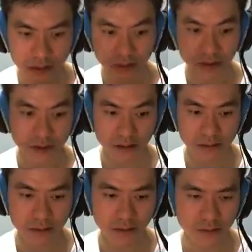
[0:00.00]
if it's a
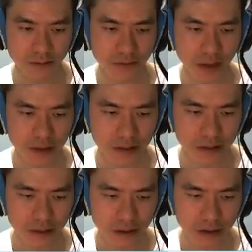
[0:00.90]
fun
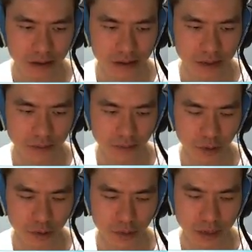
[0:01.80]
team for you
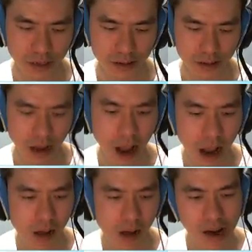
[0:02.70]
to play. Oh
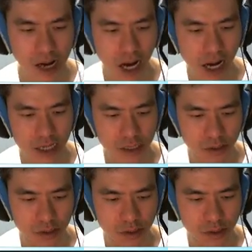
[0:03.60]
my god, you
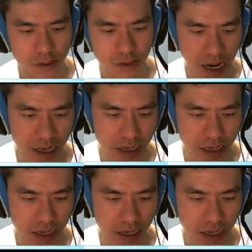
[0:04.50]
didn't die.